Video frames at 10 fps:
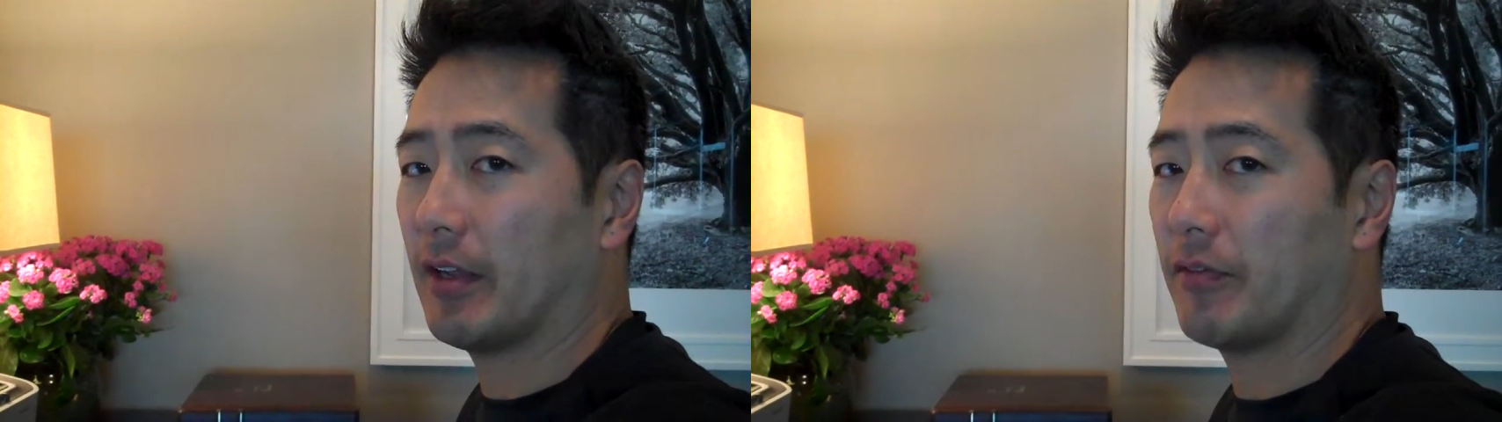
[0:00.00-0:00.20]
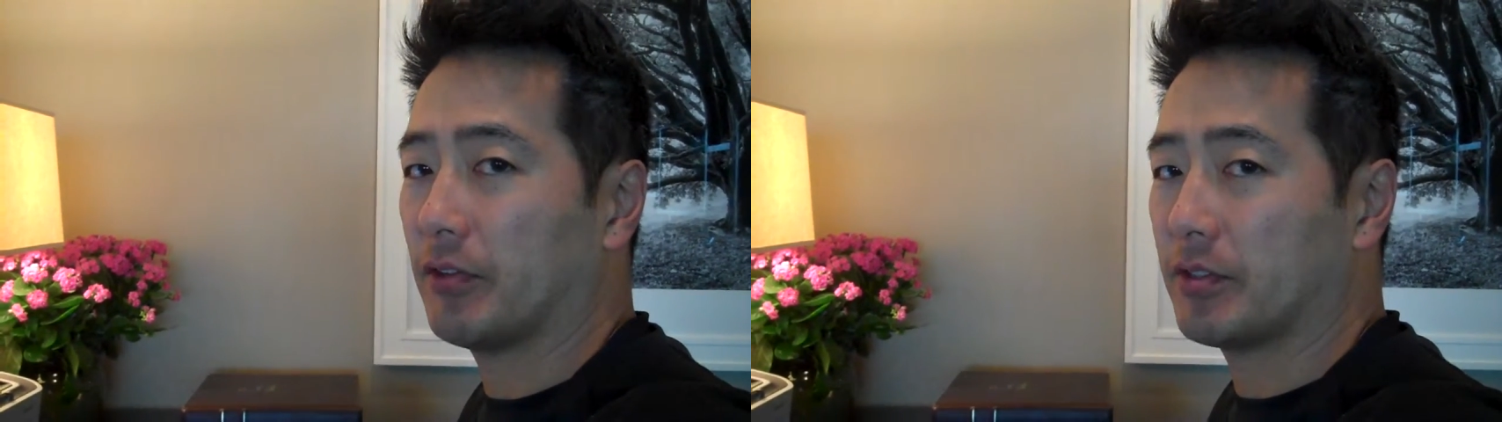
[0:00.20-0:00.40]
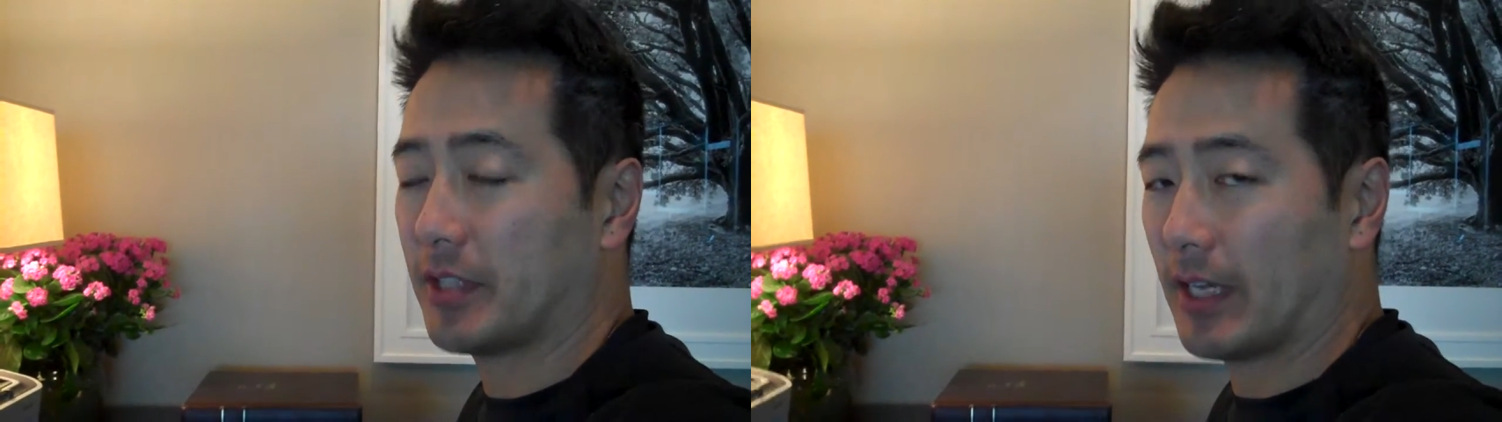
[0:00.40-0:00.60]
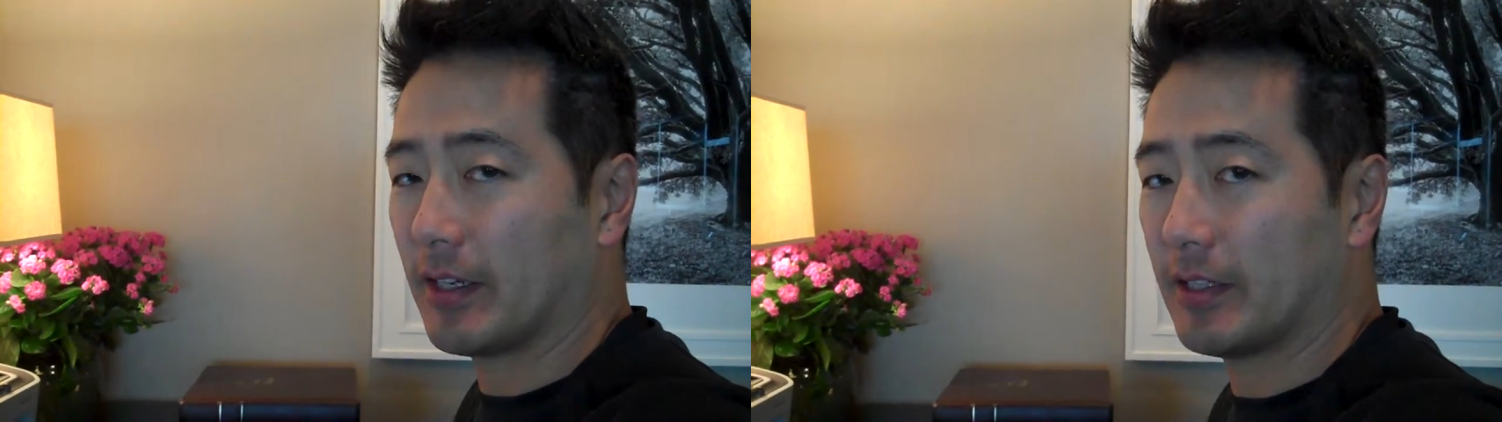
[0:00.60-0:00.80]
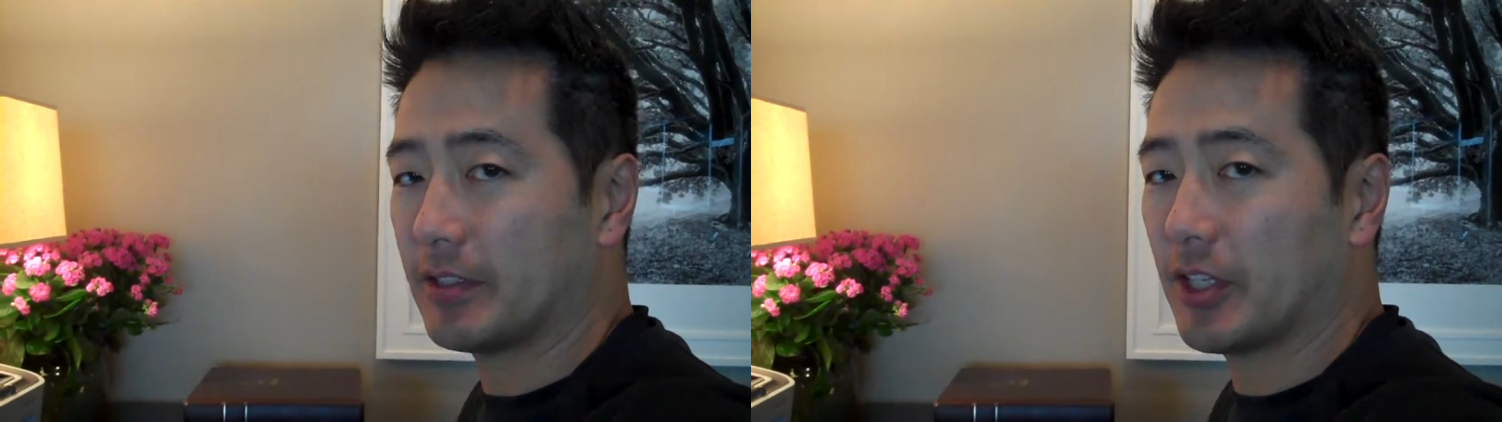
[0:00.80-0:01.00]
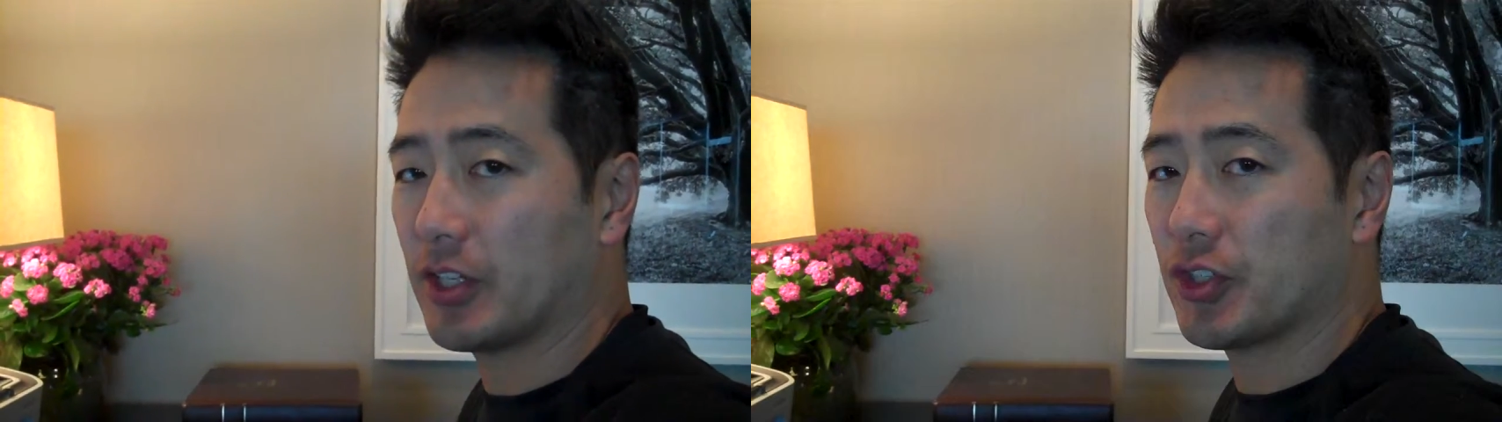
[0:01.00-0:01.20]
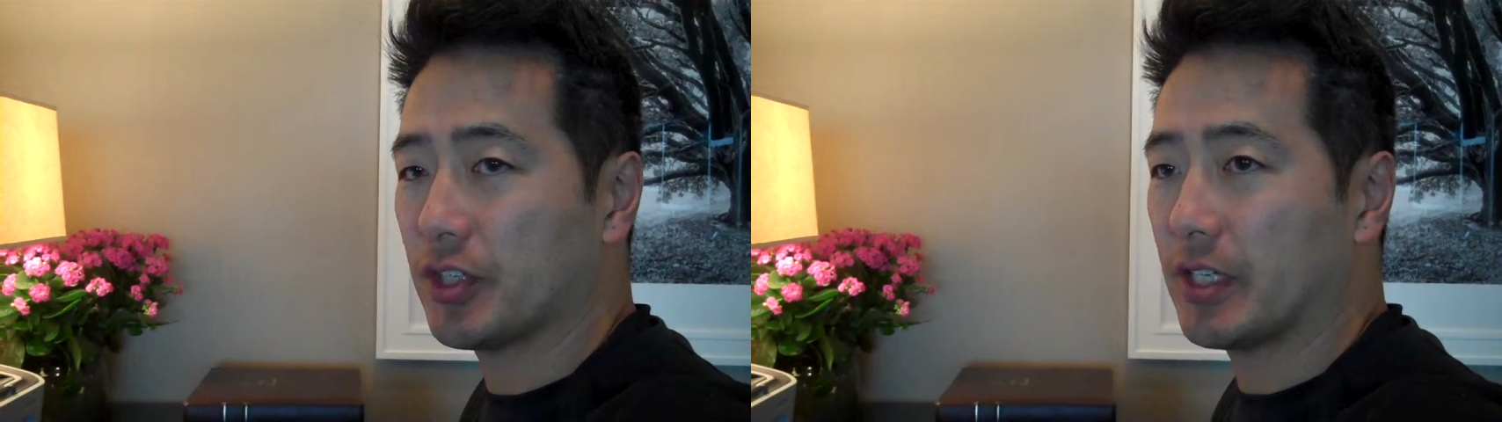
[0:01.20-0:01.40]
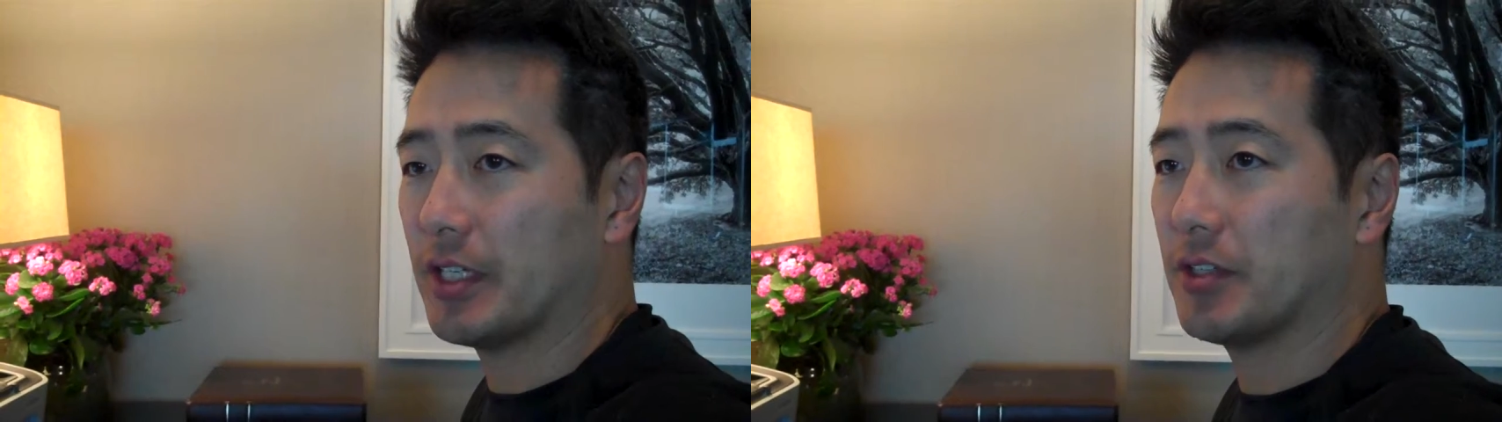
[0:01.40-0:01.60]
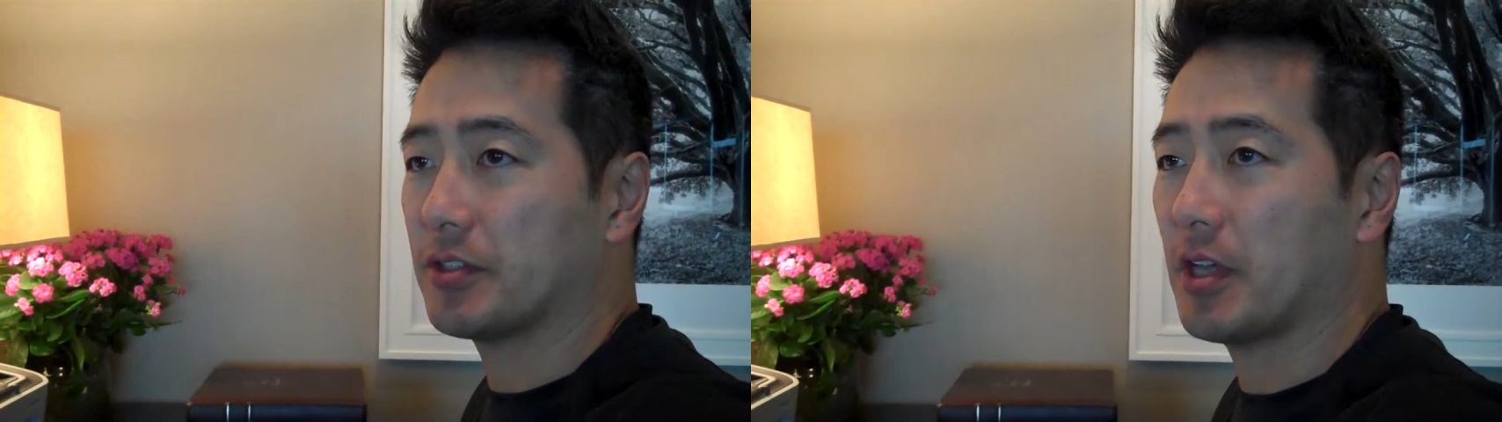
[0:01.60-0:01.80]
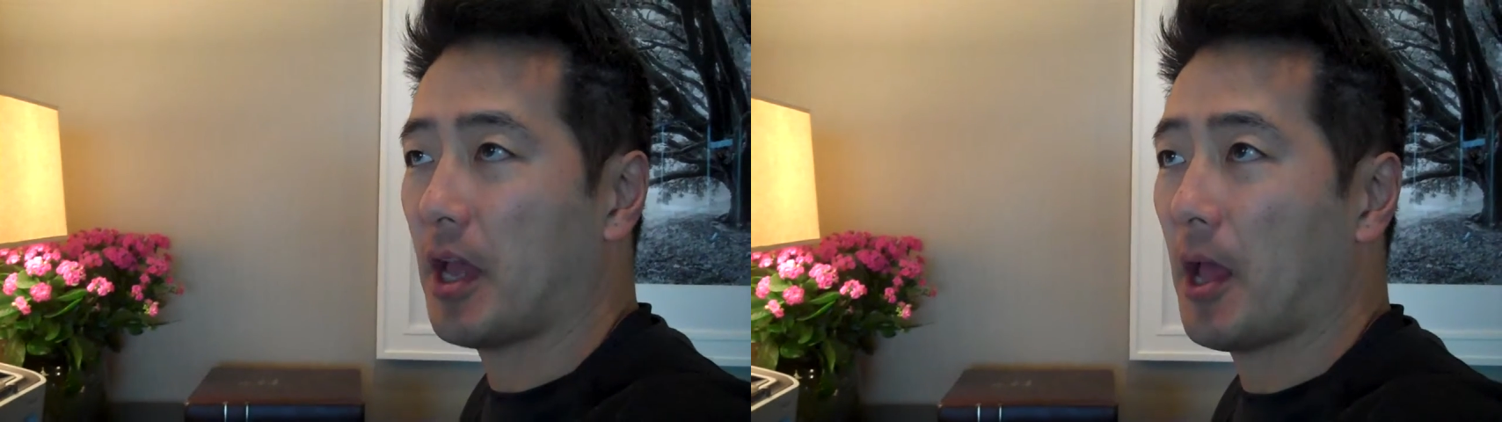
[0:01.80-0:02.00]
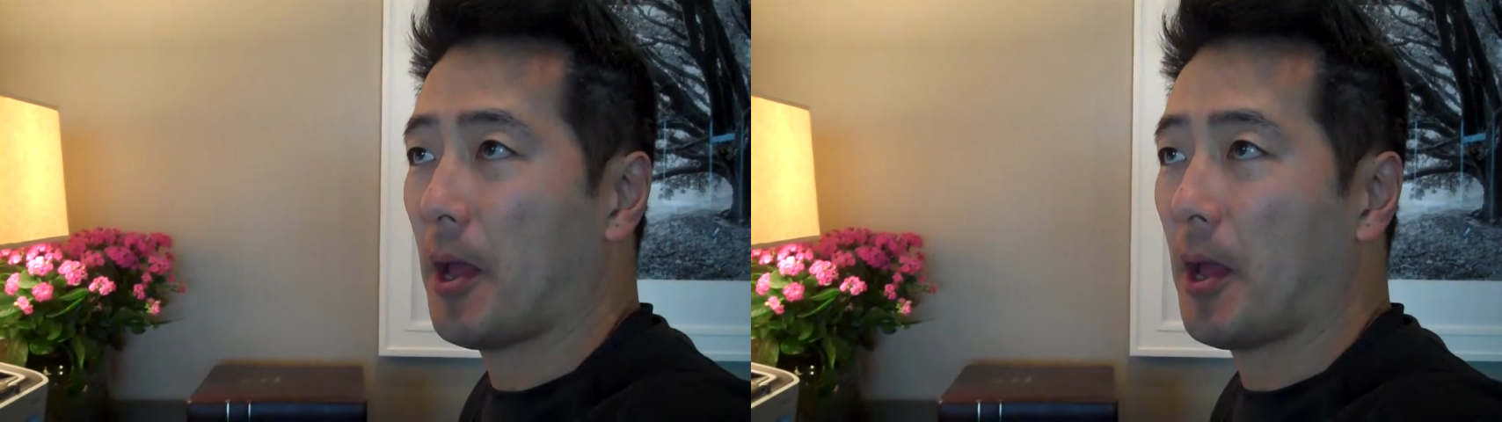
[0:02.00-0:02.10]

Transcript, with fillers: if you set an intention is